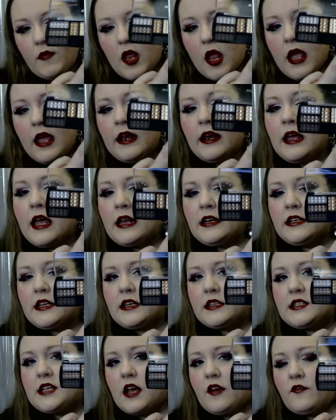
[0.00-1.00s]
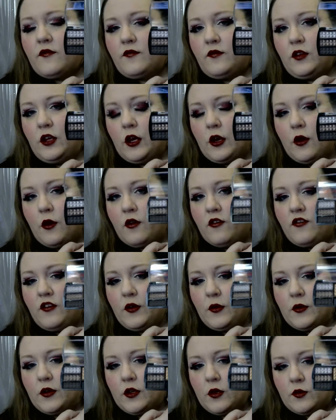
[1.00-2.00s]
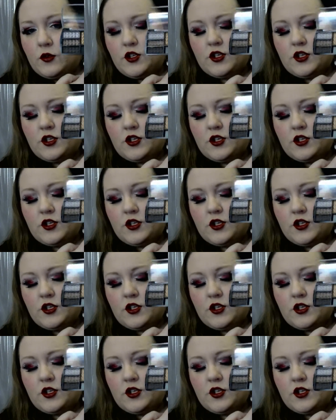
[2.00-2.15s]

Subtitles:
And it does have, you know, a few of those